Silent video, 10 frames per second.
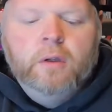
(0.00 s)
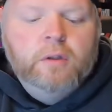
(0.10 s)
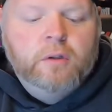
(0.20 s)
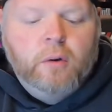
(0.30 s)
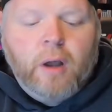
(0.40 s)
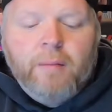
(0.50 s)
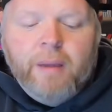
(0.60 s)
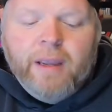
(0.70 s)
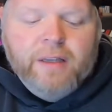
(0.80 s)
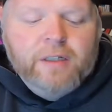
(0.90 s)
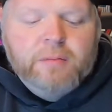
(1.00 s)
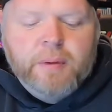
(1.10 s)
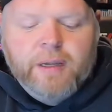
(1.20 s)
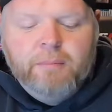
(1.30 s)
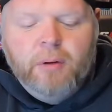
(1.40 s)
So I may just
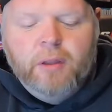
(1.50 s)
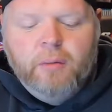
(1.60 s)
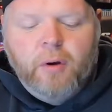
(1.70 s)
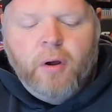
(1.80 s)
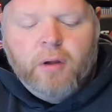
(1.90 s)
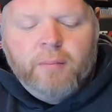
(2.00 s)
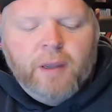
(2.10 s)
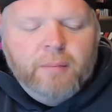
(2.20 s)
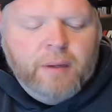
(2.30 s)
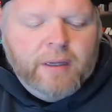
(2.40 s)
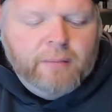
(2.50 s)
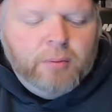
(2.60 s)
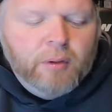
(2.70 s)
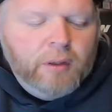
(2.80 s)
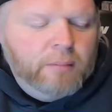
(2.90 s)
be completely wrong. I may be
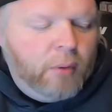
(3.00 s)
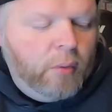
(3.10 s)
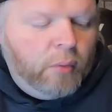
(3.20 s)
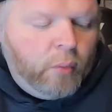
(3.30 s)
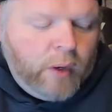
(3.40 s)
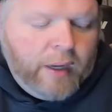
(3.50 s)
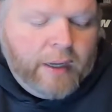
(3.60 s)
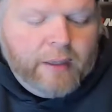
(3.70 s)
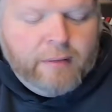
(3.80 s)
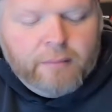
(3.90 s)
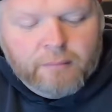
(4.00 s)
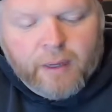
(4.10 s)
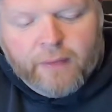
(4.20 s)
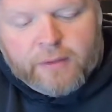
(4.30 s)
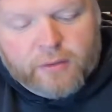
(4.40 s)
completely blown away
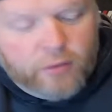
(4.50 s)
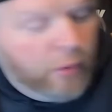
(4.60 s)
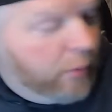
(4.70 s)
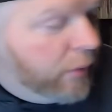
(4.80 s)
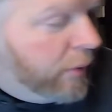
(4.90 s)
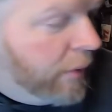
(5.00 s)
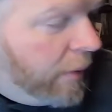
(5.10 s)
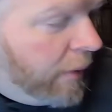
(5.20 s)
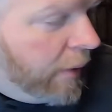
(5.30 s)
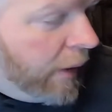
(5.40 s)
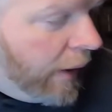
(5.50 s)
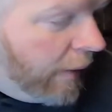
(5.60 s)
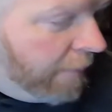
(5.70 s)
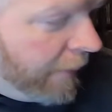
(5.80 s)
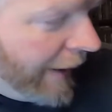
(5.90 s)
by this controller,
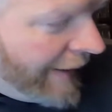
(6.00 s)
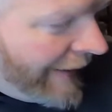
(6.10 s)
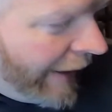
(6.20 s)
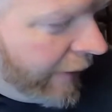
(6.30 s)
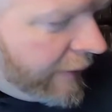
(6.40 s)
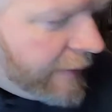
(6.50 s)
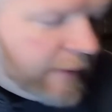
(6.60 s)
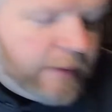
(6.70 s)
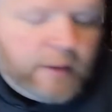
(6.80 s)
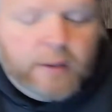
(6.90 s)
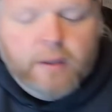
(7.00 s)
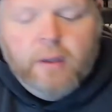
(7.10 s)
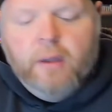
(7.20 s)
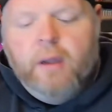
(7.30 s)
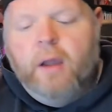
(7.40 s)
but I doubt it.
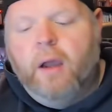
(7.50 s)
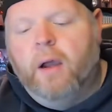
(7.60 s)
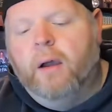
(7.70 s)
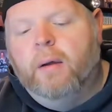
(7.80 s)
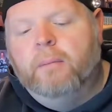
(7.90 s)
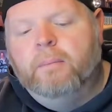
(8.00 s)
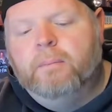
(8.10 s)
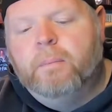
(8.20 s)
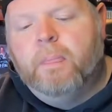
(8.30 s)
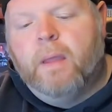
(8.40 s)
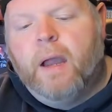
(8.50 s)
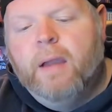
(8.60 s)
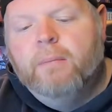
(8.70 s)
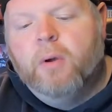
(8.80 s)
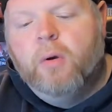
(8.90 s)

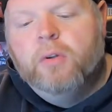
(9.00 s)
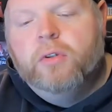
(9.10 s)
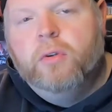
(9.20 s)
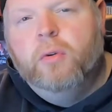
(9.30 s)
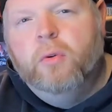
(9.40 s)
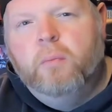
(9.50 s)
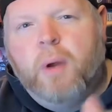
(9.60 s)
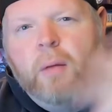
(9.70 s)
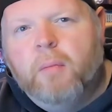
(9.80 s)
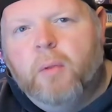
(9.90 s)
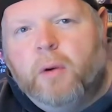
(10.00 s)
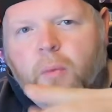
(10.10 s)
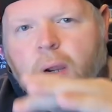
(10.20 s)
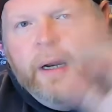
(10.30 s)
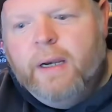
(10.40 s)
I'm going to probably
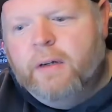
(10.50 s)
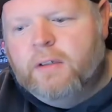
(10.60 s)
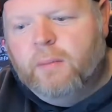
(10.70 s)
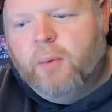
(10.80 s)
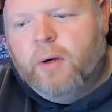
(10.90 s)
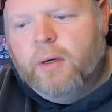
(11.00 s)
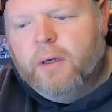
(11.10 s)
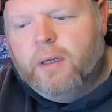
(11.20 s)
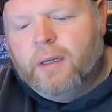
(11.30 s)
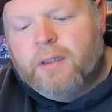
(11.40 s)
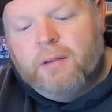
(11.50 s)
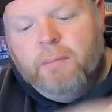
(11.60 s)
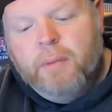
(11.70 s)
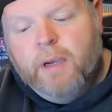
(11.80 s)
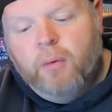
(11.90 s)
right here somewhere cut to
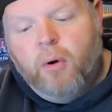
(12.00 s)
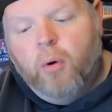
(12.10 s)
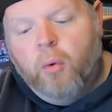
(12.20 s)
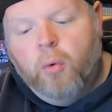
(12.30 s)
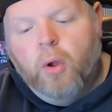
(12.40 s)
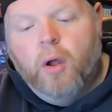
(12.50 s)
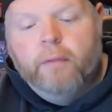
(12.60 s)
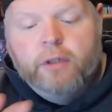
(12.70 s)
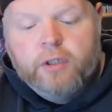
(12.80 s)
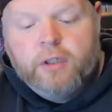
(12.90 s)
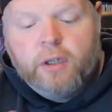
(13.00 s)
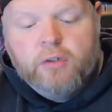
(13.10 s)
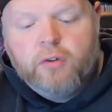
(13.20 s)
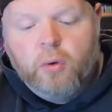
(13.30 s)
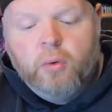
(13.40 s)
some B-roll of just the
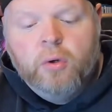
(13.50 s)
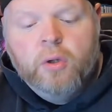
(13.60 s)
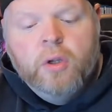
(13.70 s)
controller